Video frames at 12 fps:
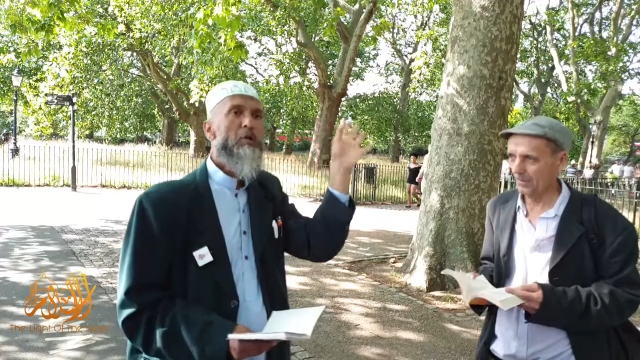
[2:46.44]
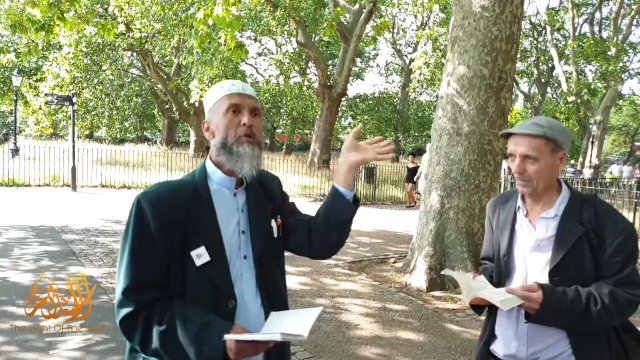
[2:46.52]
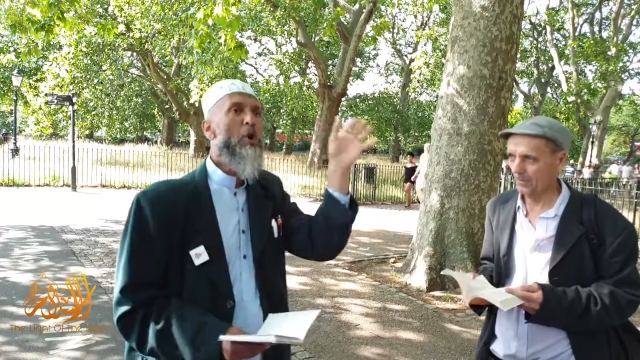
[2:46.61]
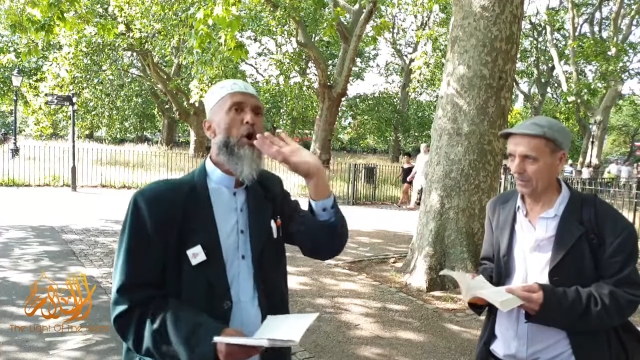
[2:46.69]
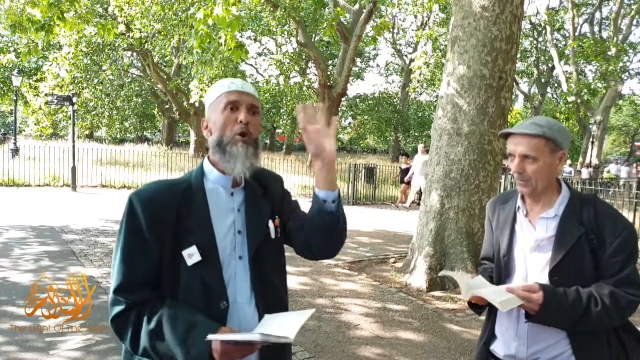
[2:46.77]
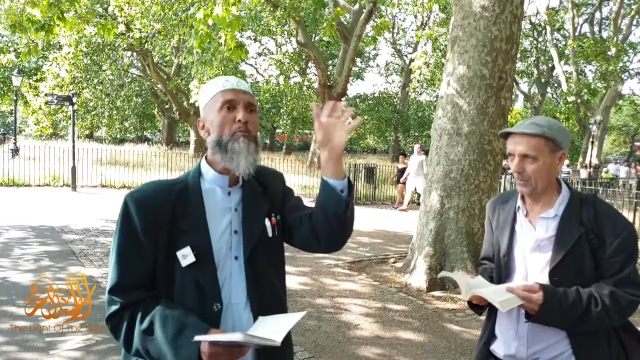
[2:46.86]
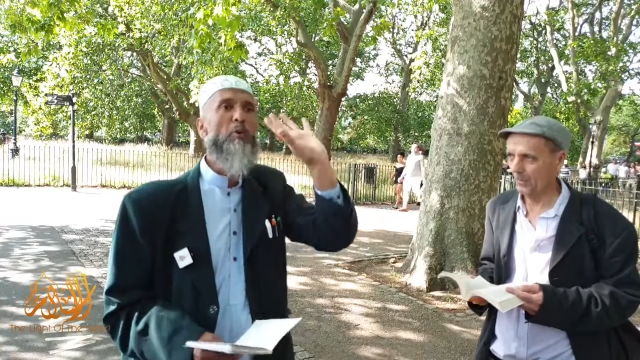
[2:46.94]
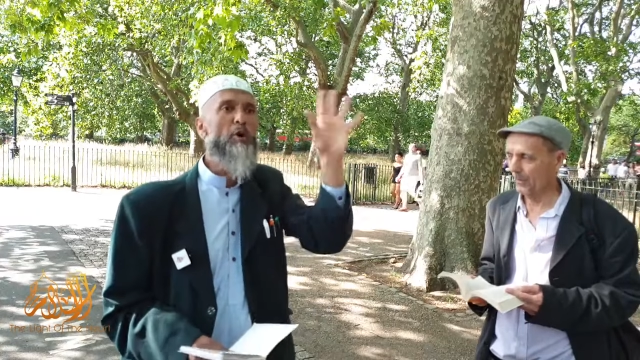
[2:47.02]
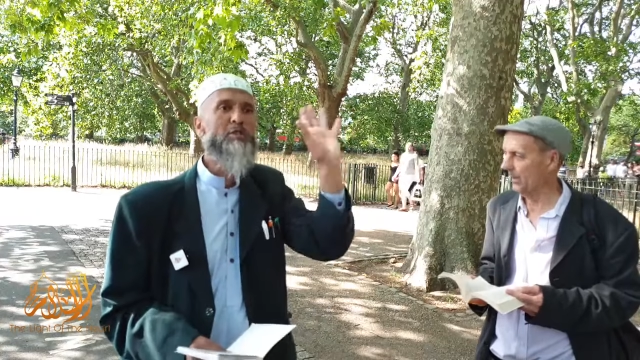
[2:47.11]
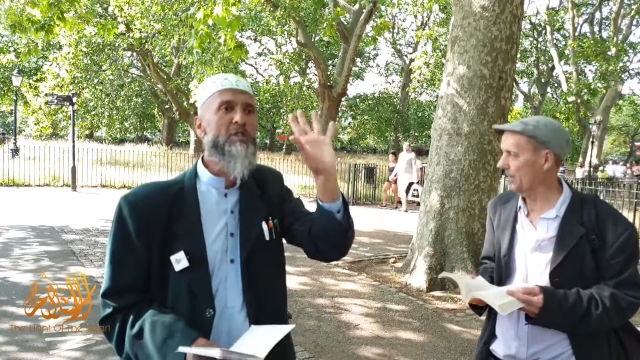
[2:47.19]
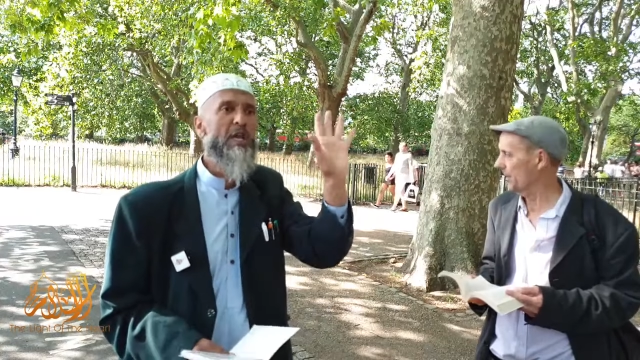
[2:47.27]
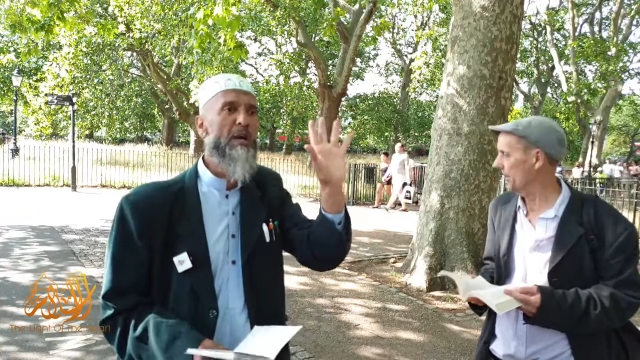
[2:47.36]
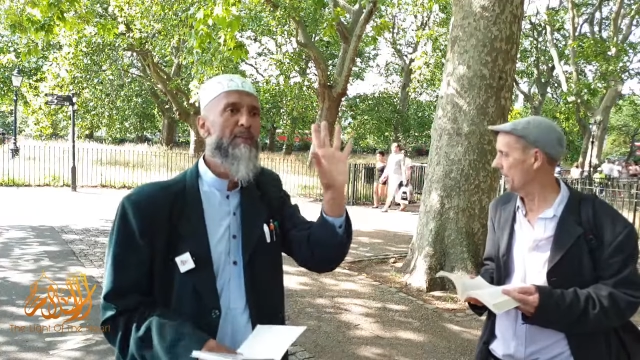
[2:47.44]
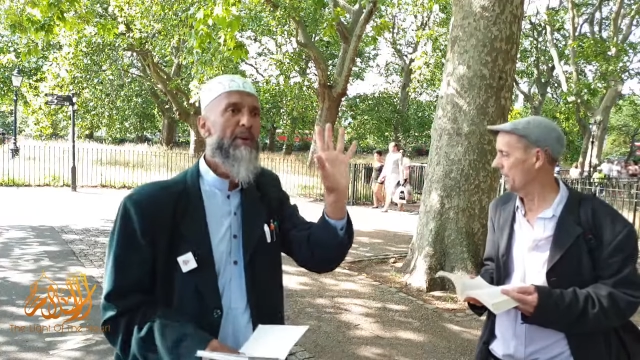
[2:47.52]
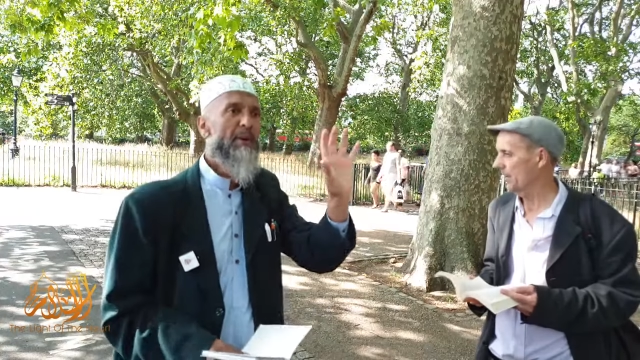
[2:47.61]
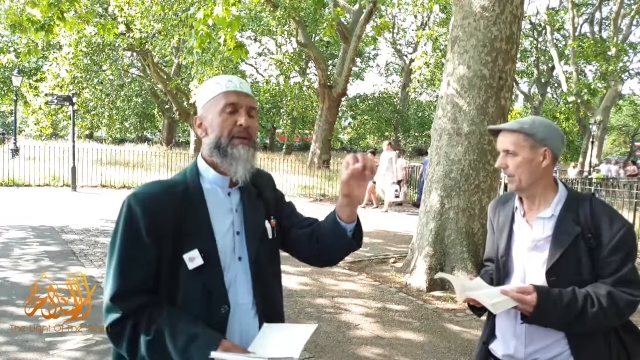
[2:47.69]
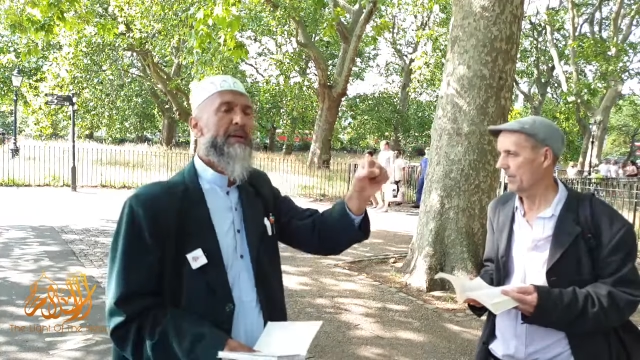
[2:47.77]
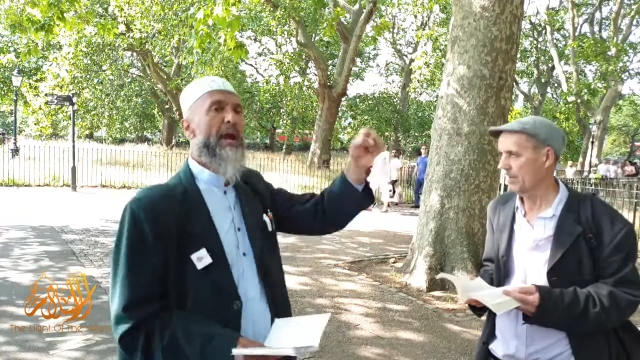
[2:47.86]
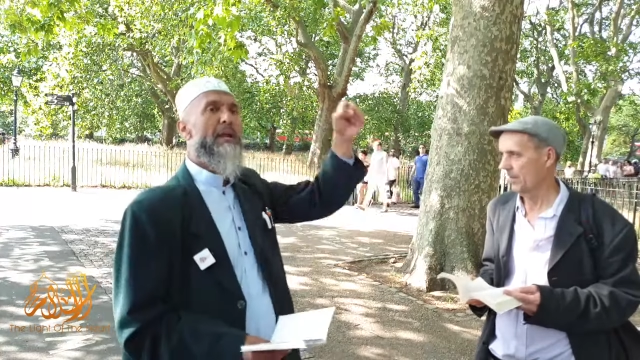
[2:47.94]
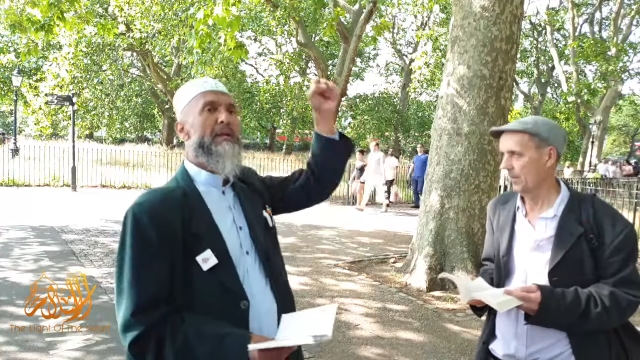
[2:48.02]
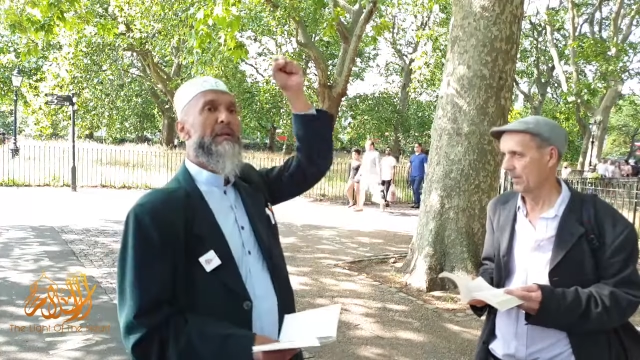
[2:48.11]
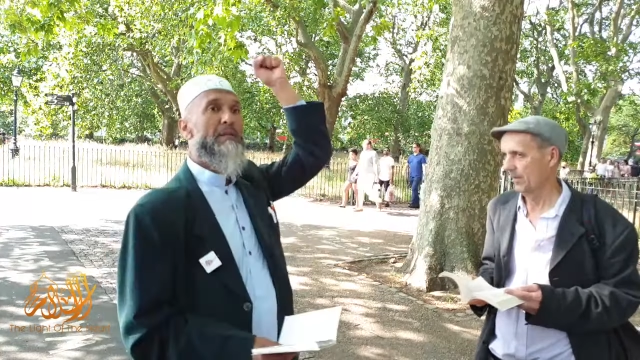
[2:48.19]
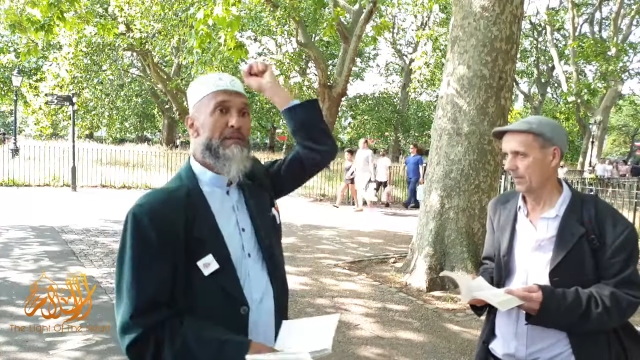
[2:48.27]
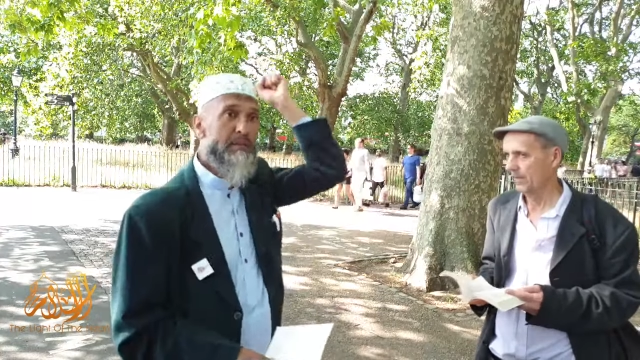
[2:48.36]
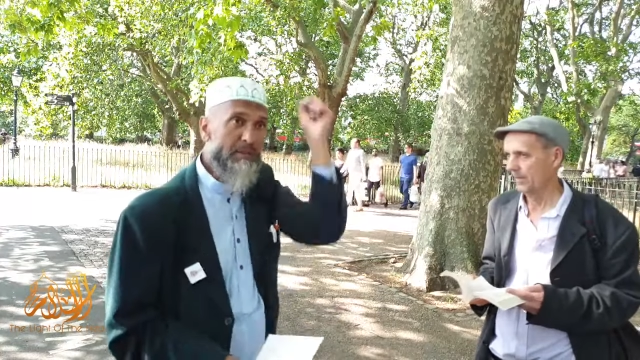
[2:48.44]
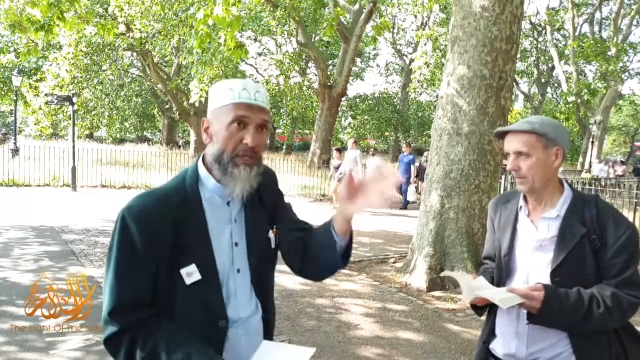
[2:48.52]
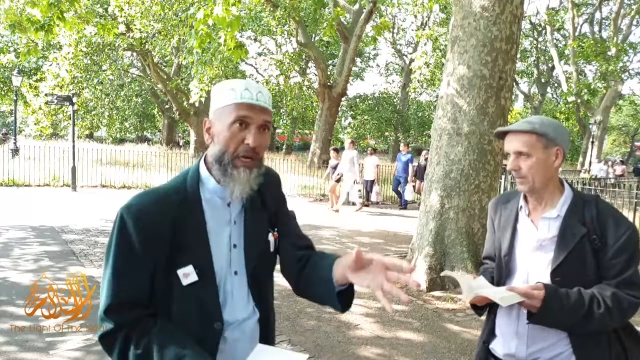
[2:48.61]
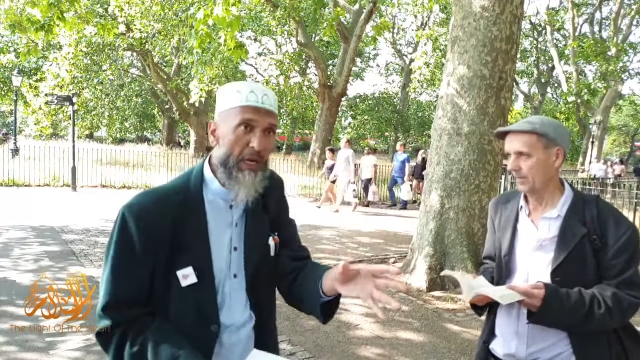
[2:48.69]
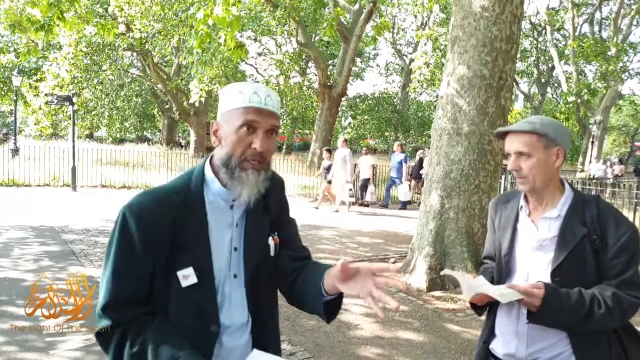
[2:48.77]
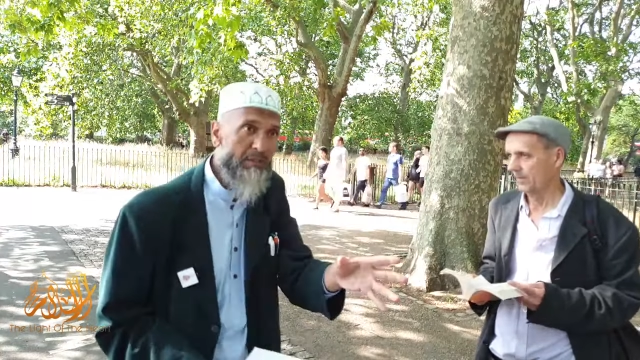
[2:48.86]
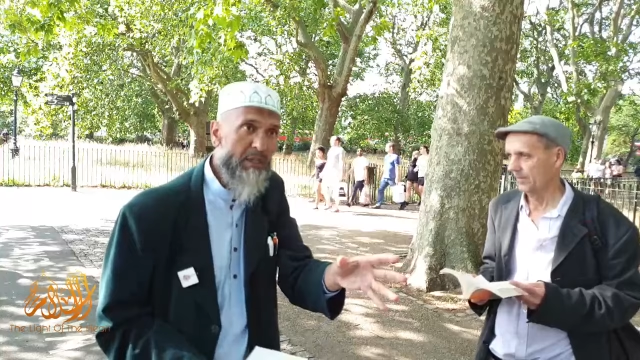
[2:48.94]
Speaker 1: No Muslim can insult